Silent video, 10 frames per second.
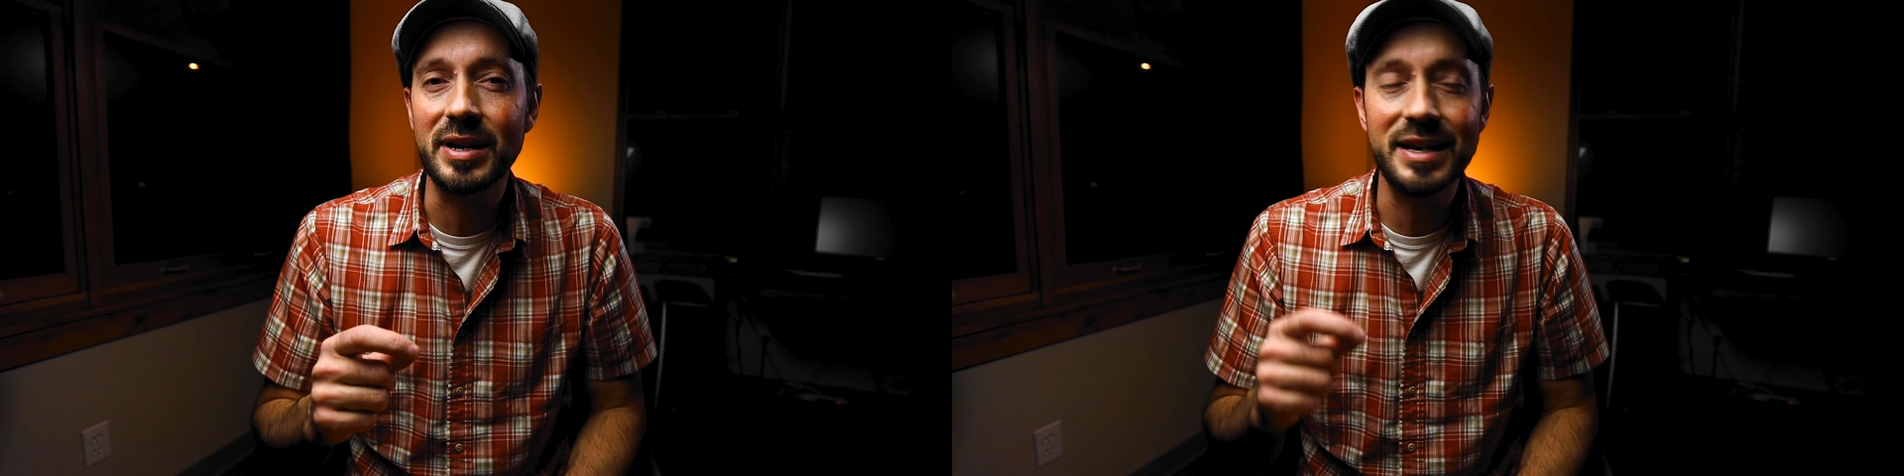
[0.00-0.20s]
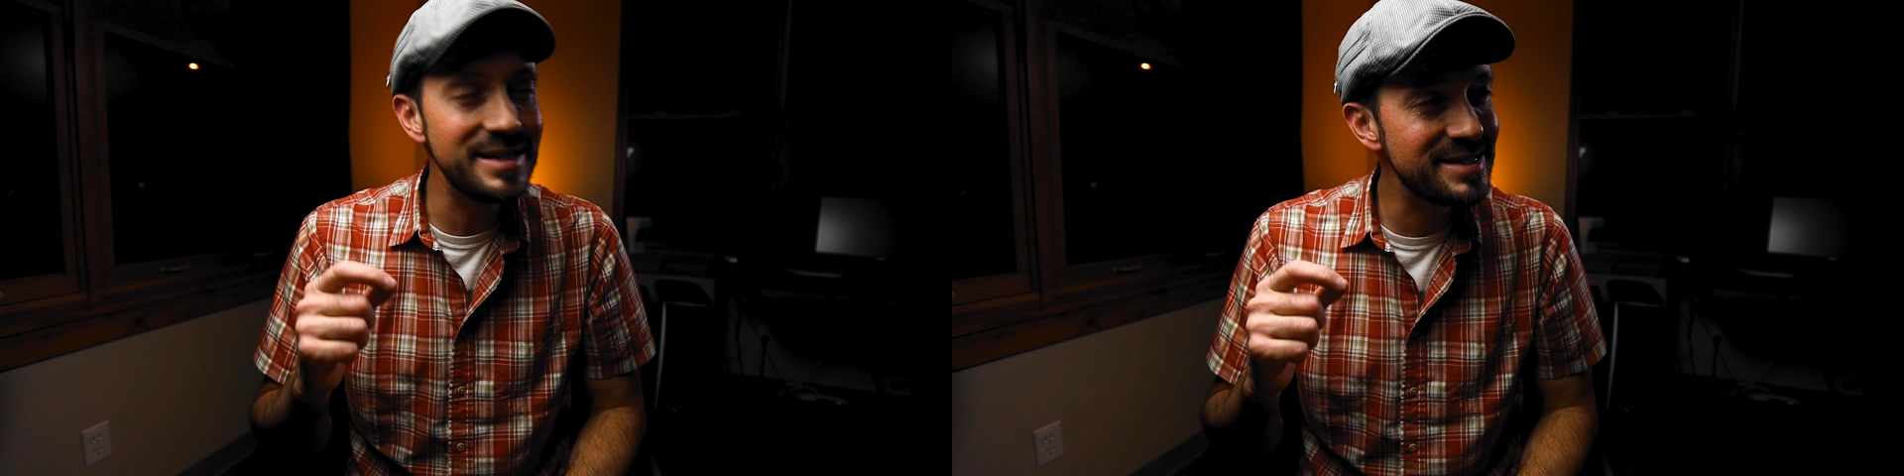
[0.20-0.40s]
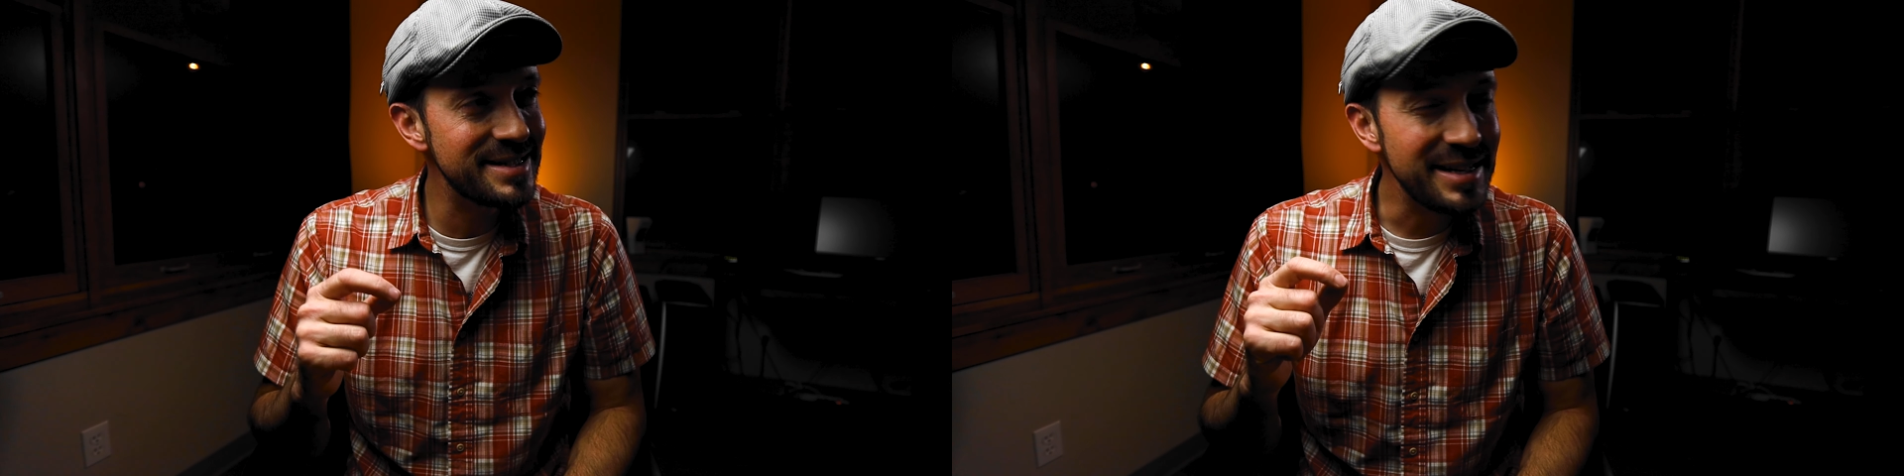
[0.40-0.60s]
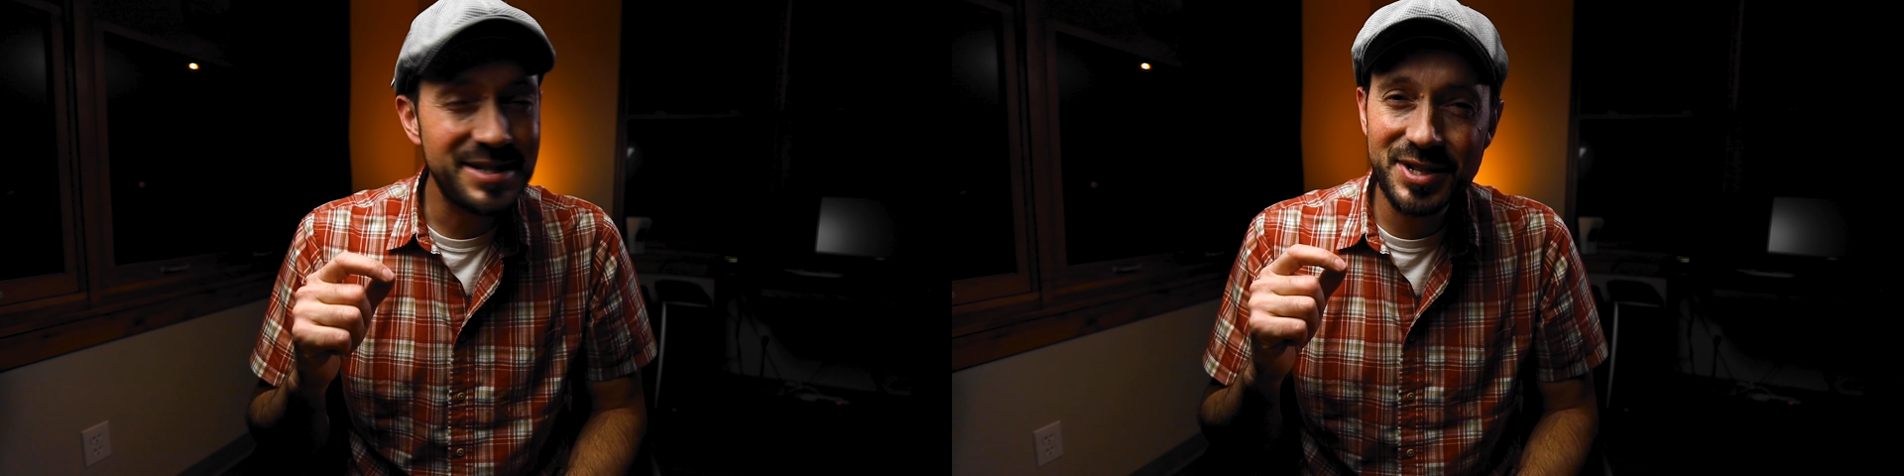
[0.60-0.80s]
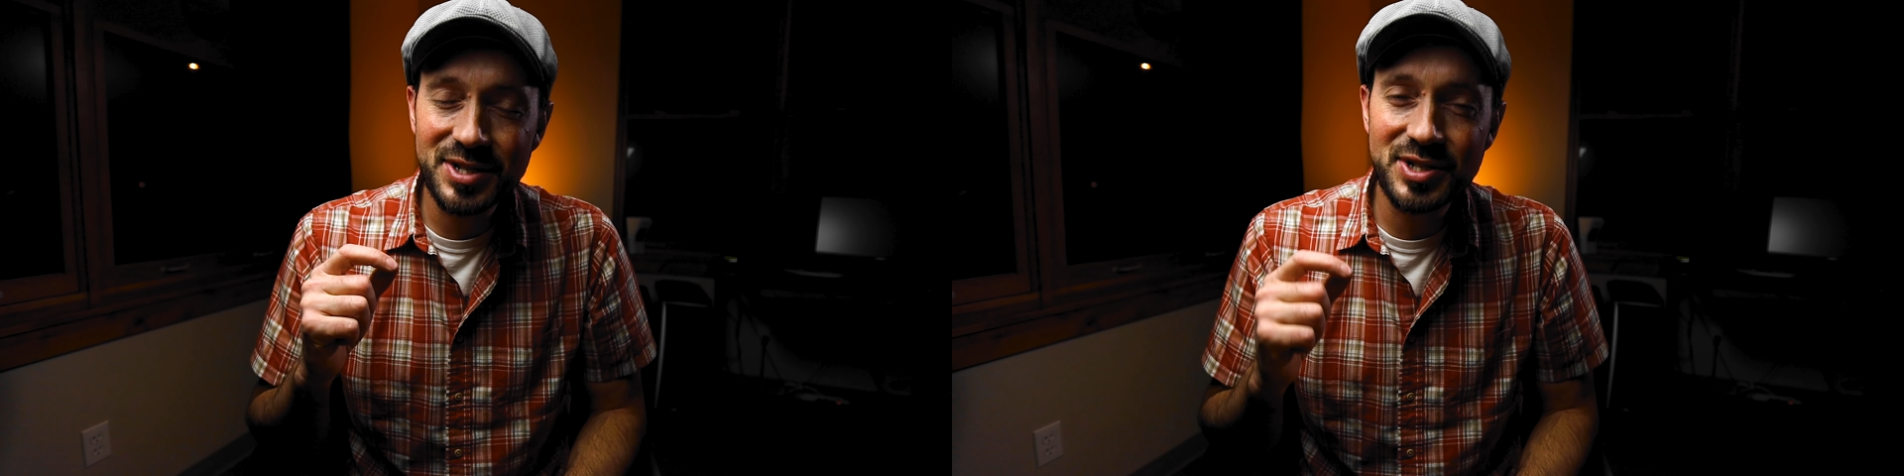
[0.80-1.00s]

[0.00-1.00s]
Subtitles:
it's just